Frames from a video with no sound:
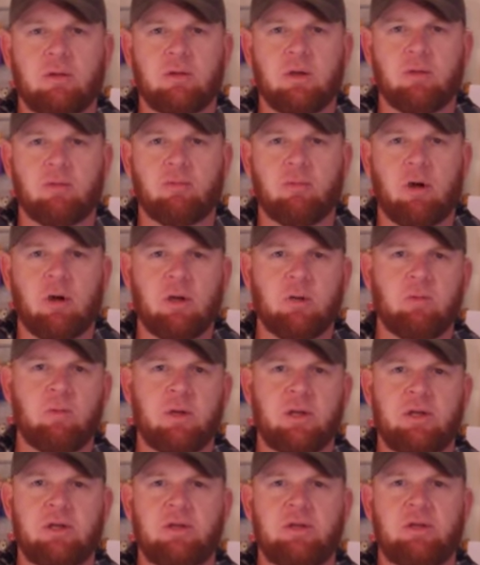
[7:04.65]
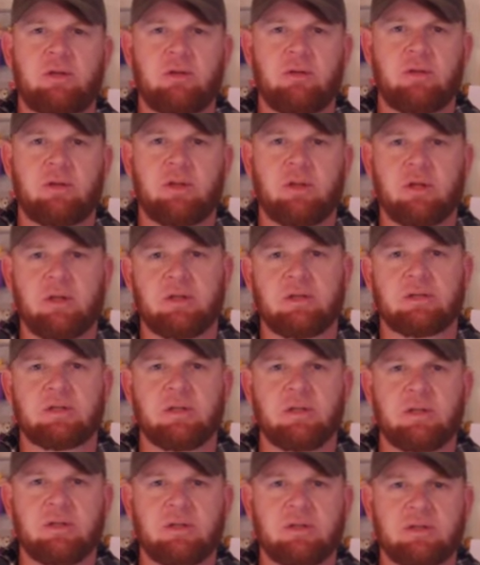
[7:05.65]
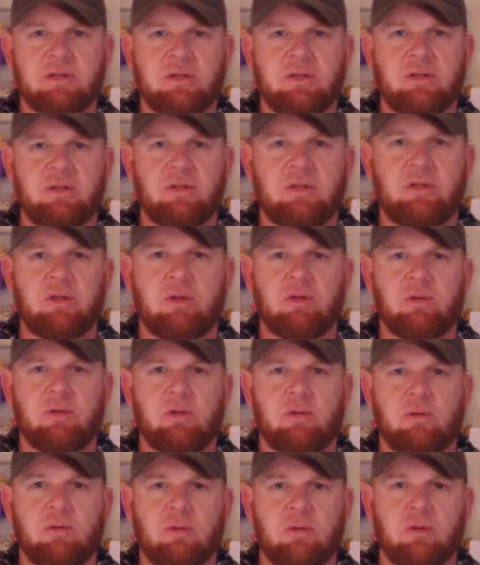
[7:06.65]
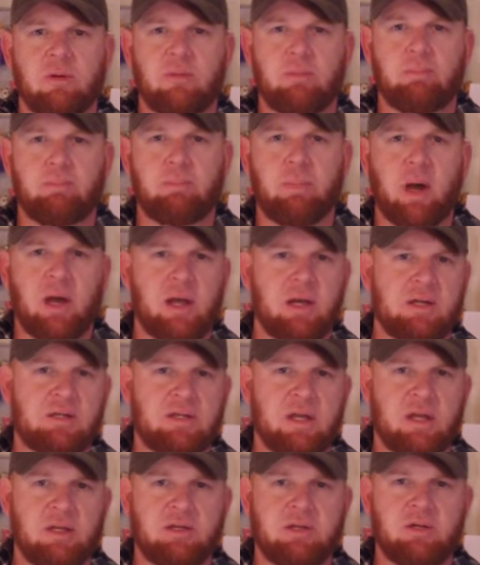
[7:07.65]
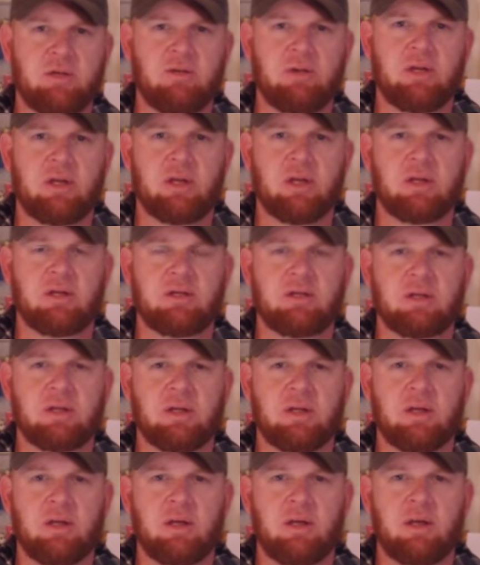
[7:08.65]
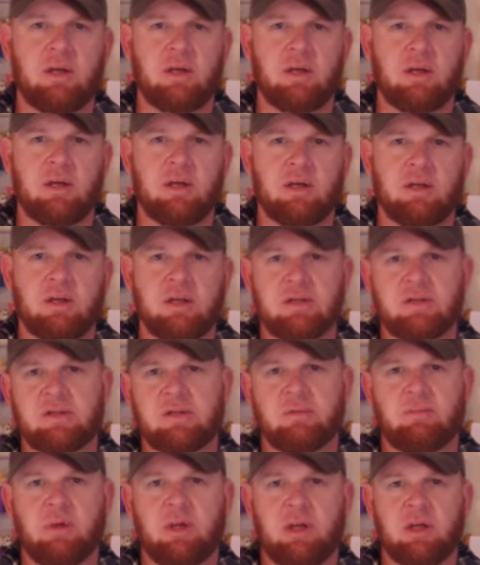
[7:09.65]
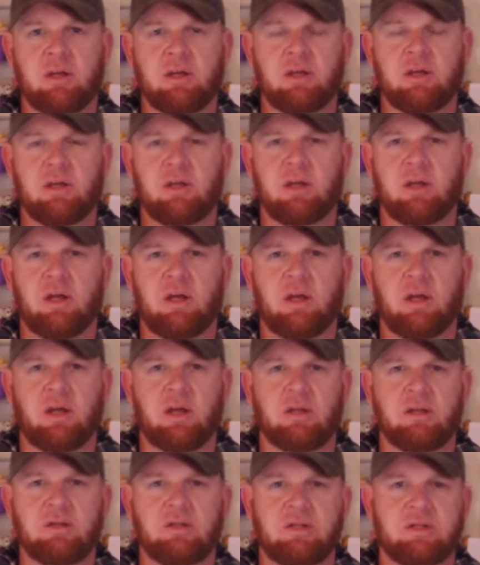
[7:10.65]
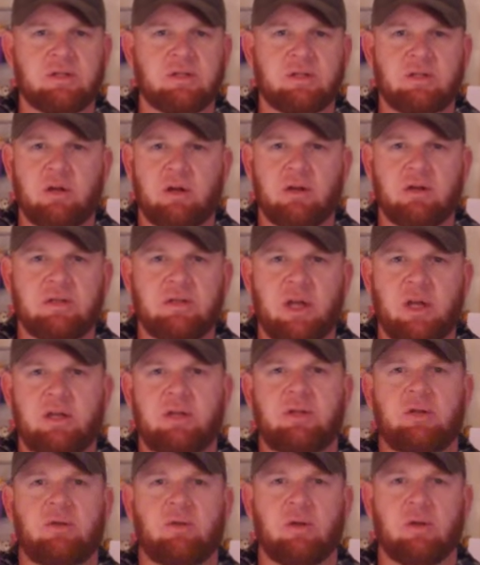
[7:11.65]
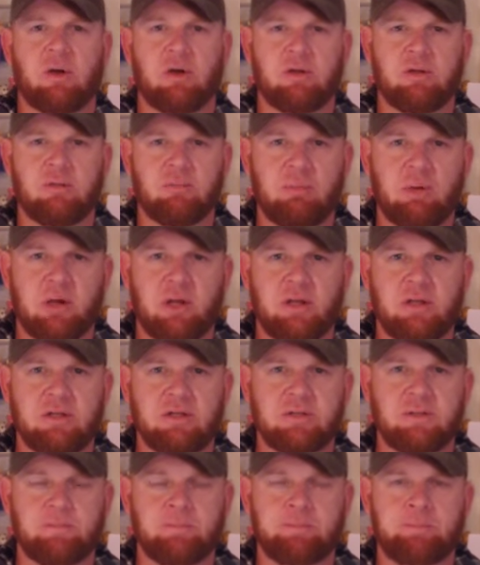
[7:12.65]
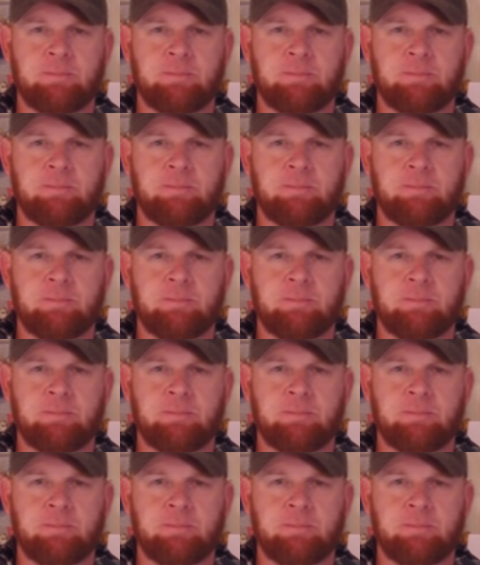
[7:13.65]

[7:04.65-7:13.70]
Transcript: The wrong way to do things is to buy a tattoo kit, get some ink, and just start tattooing on your buddies.